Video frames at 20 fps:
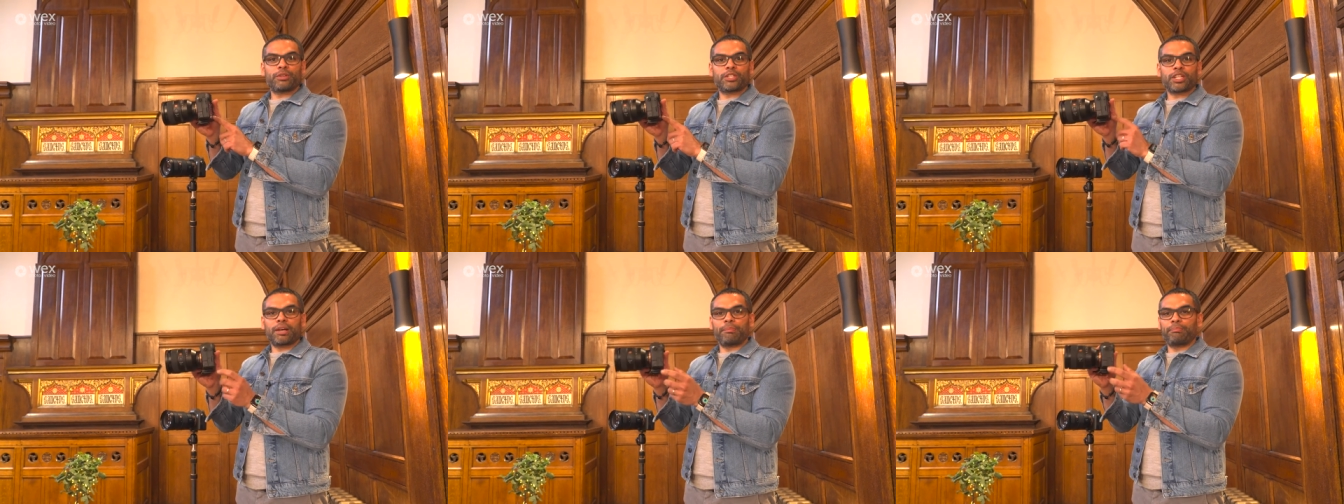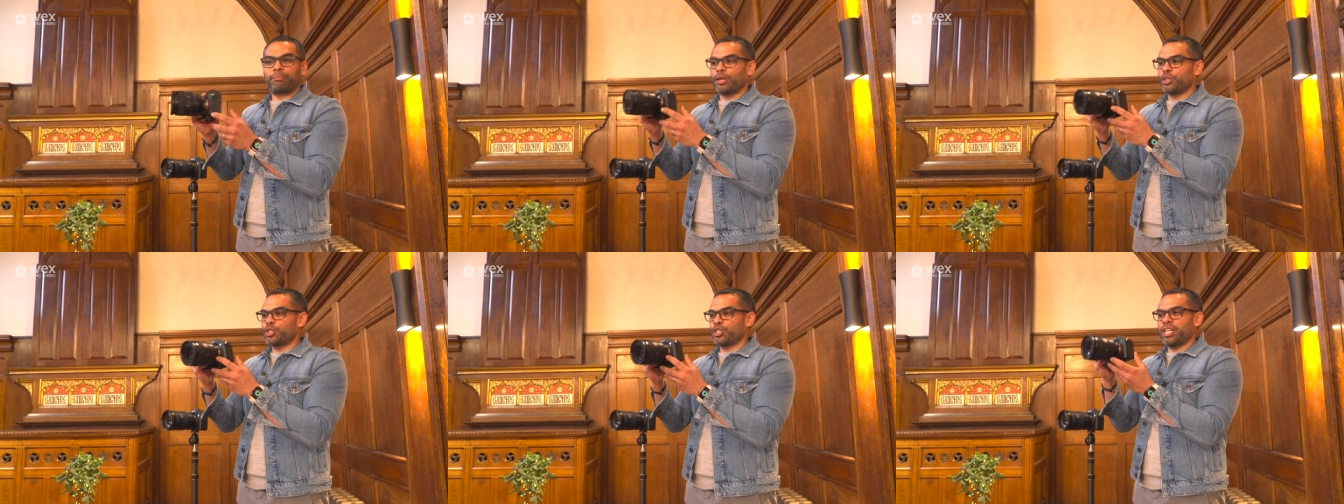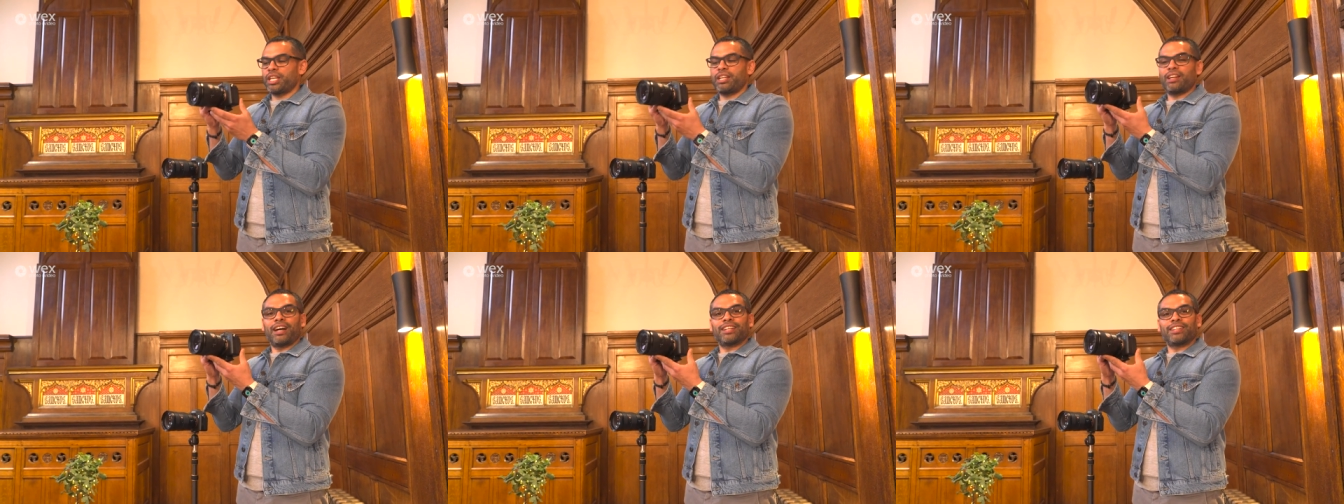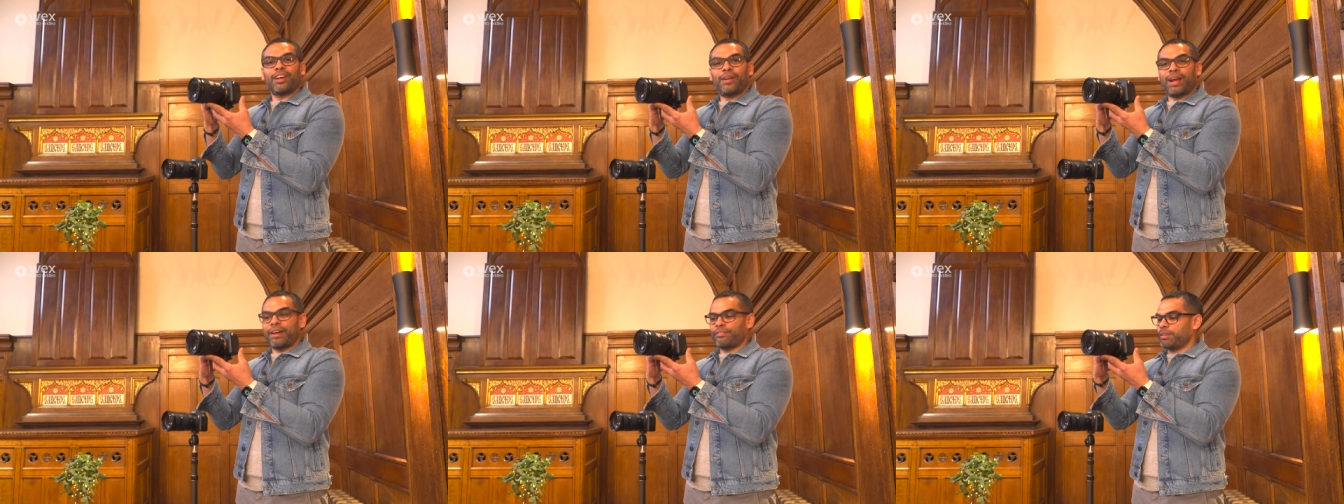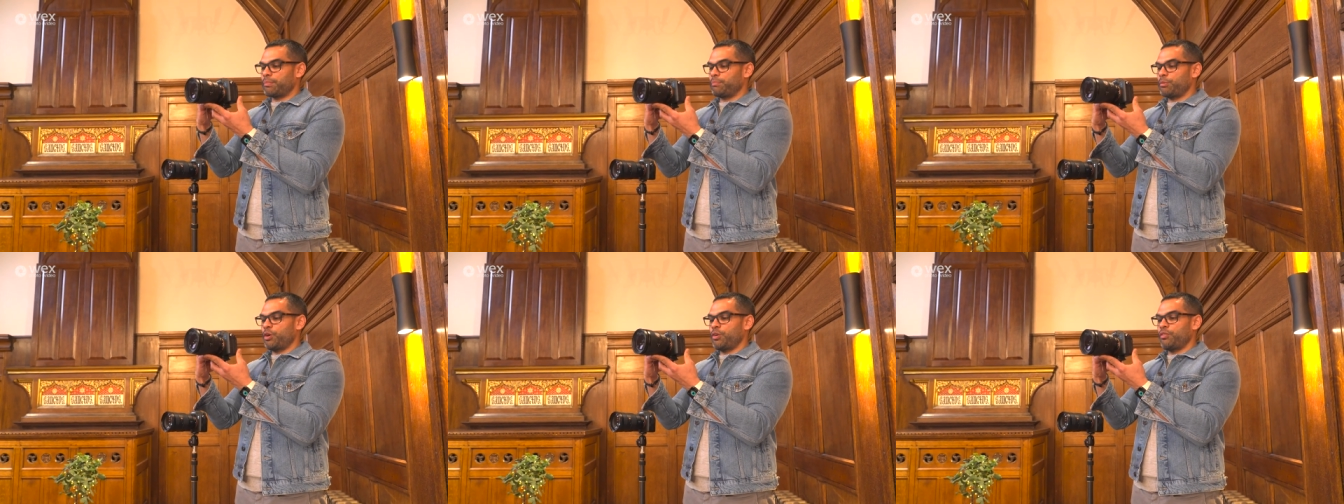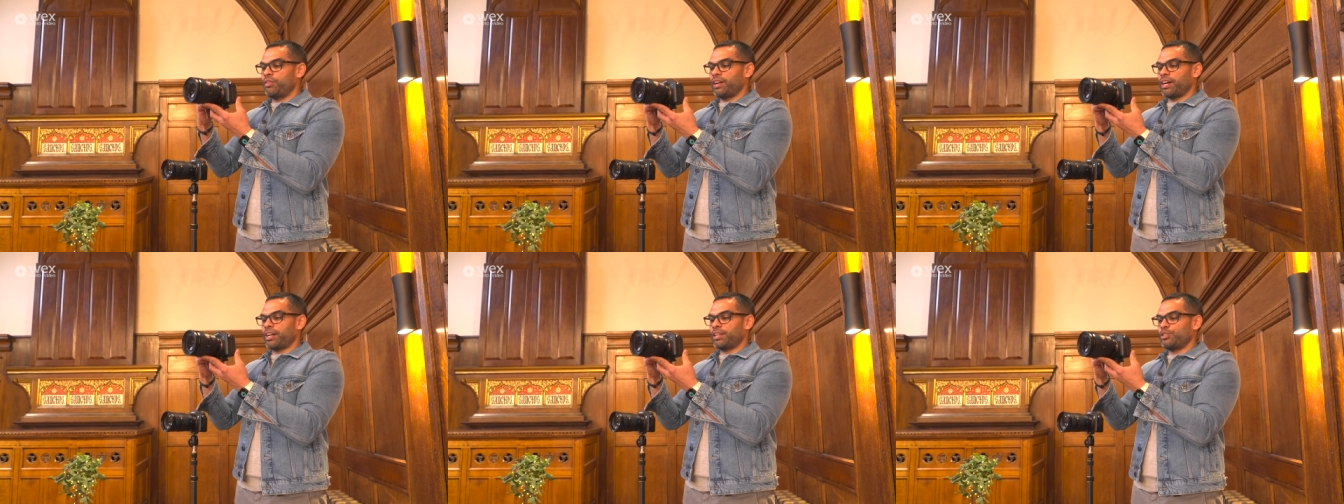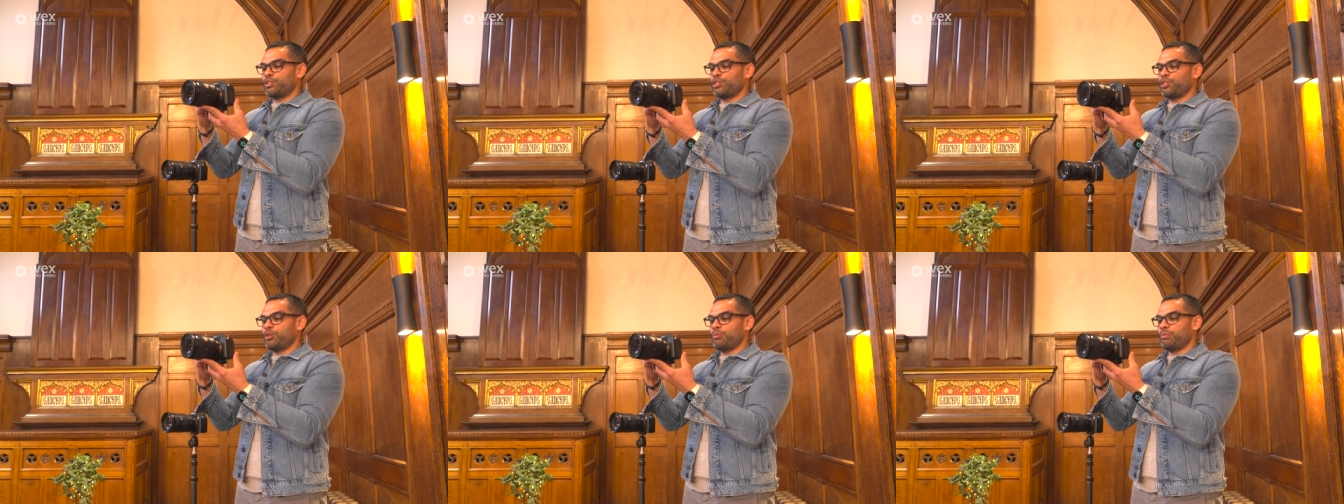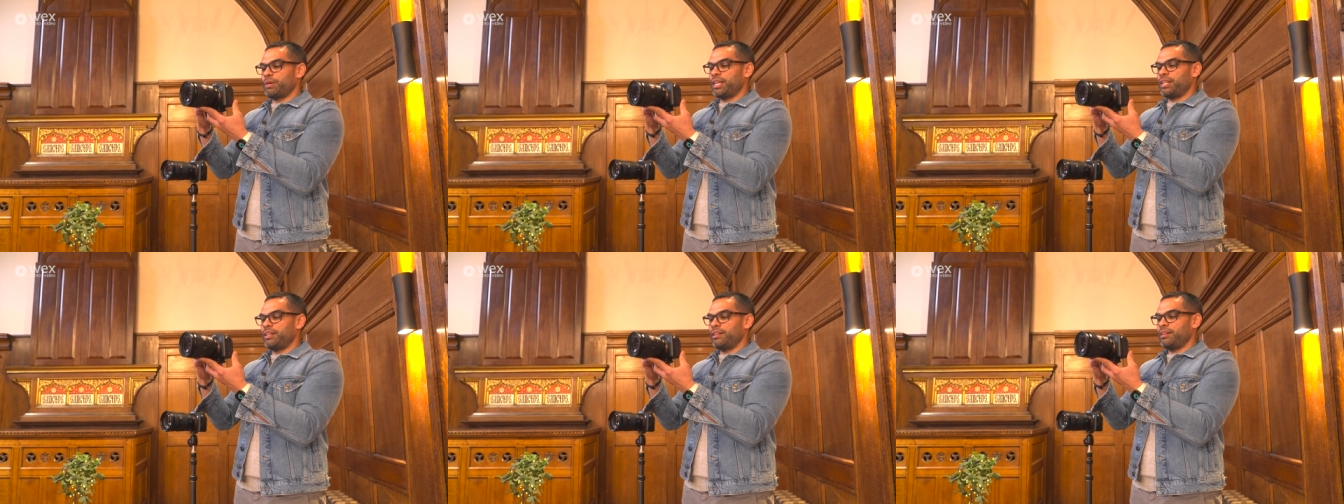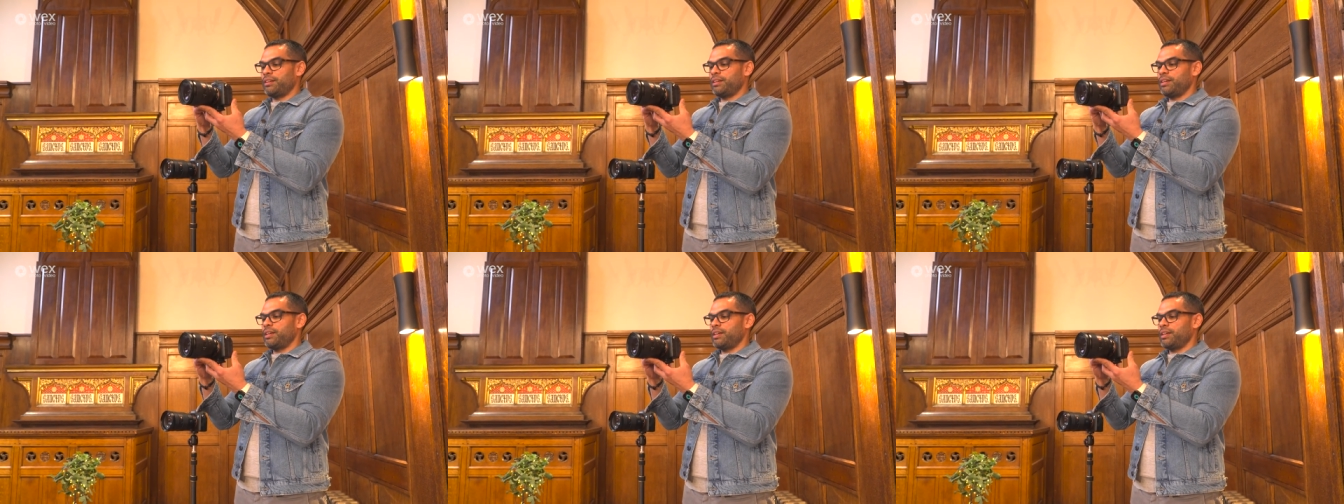which I can punch in. I don't have to move and I can zoom in.